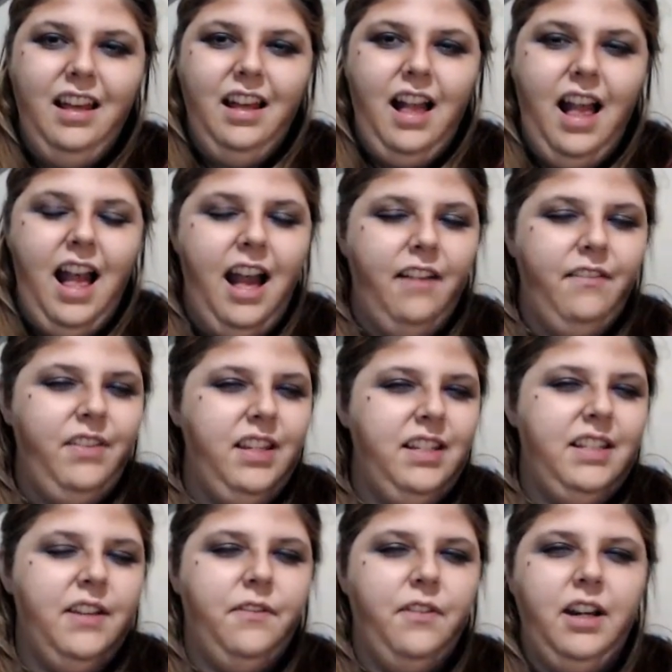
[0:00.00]
have these
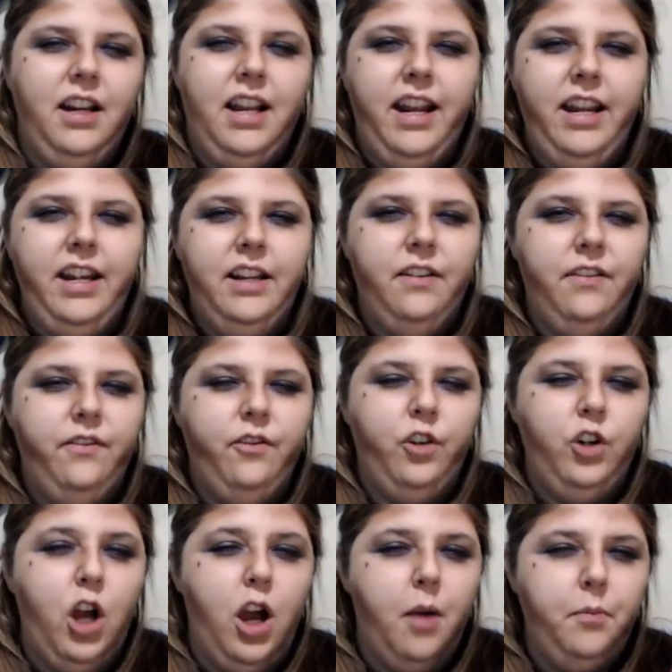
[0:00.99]
different kind of
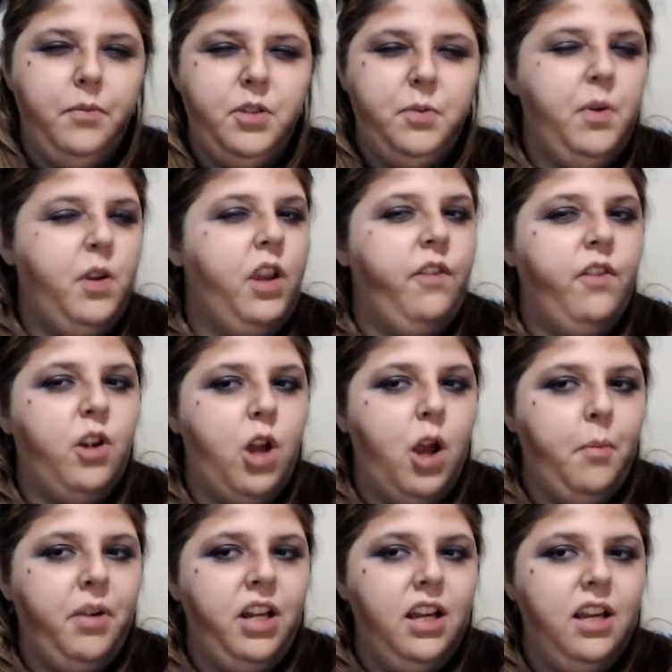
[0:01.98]
phenom- spooky
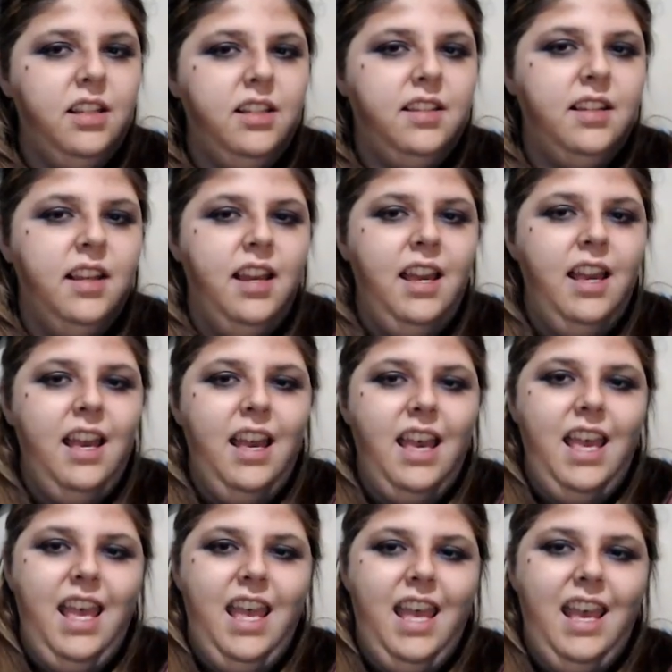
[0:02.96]
phenomenals,
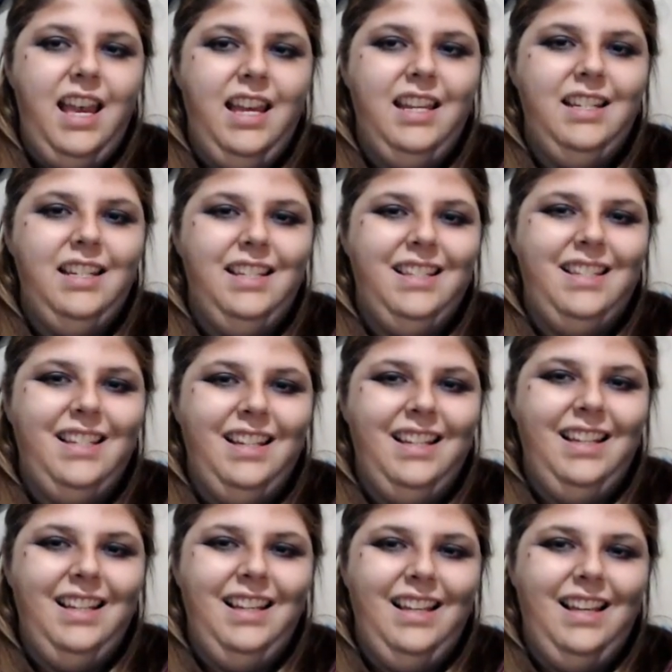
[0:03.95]
And
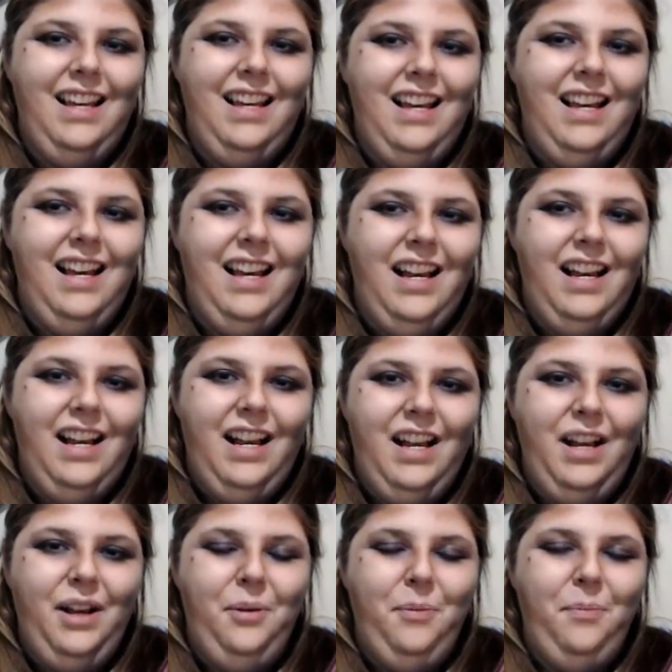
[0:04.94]

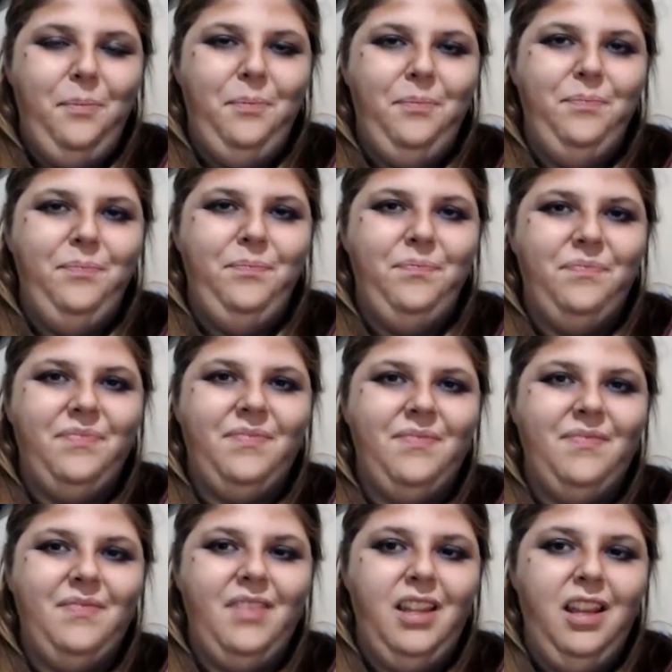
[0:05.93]
um,
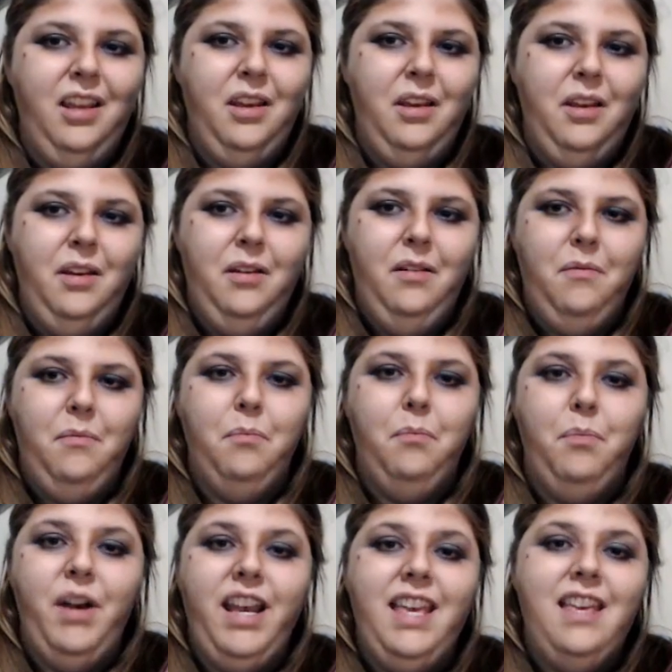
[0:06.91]

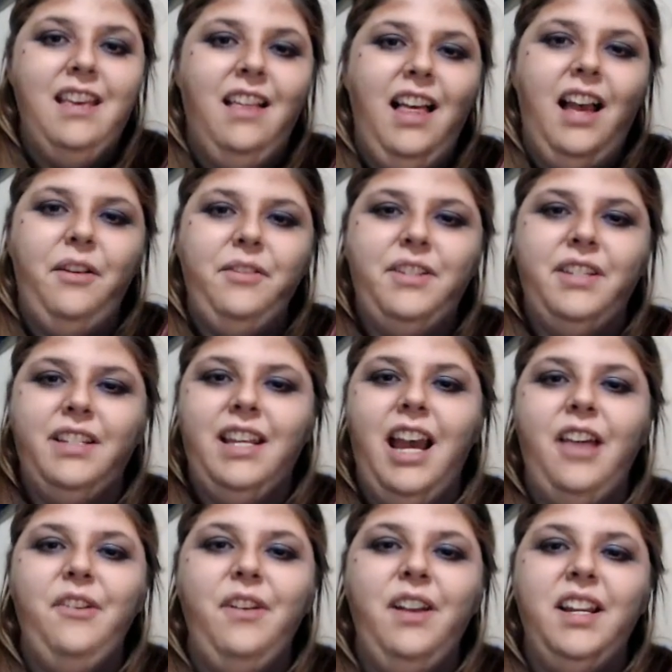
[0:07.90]
but Hill House is
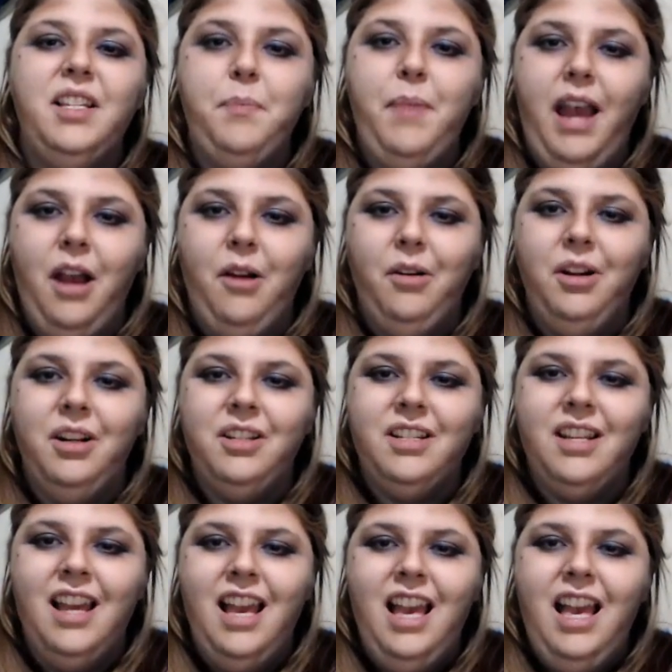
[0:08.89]
gathering its
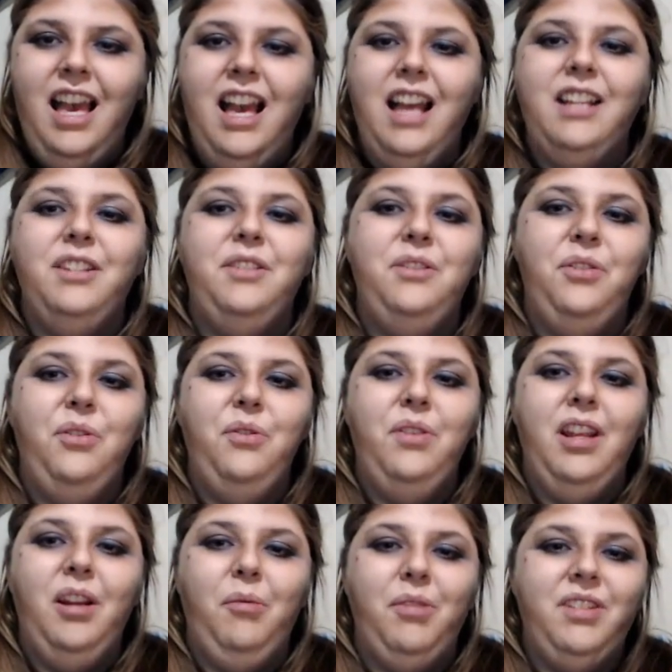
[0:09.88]
powers and soon
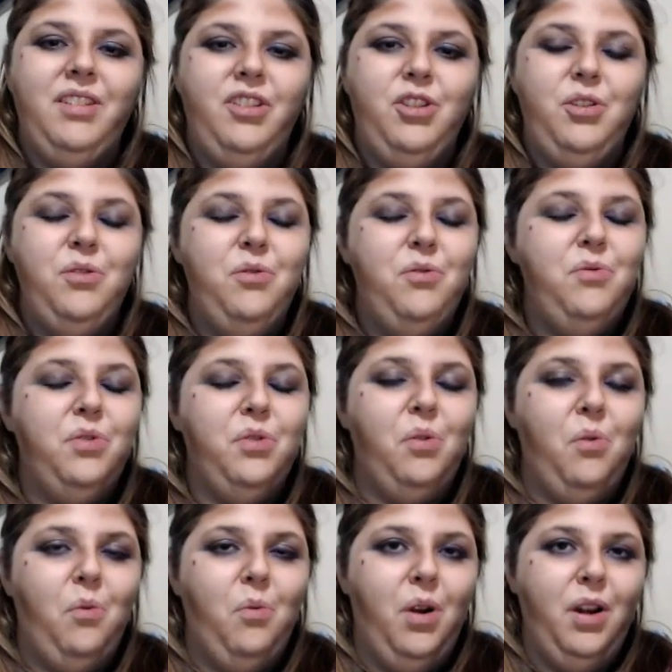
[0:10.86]
it will choose
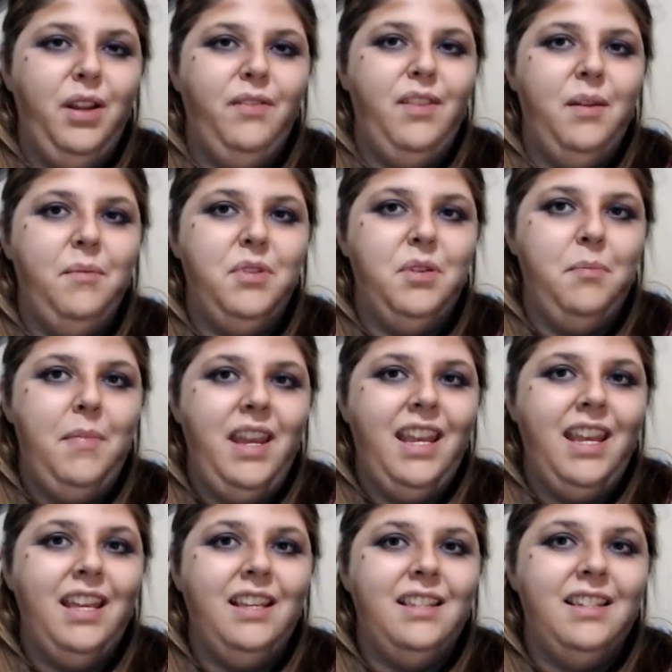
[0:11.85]
one of them to make
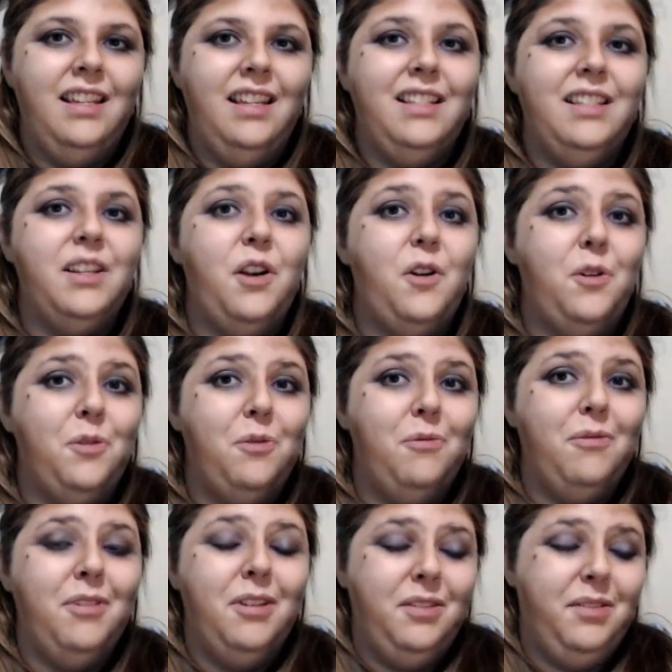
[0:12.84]
it its own.
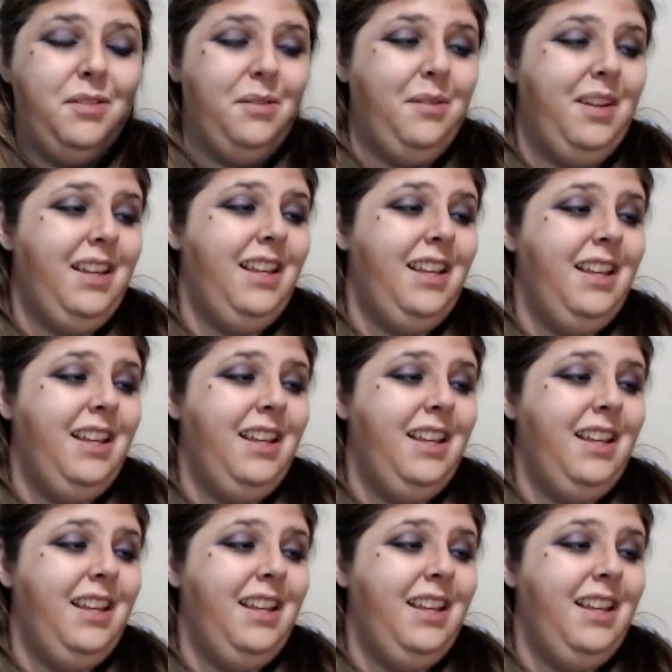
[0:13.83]
So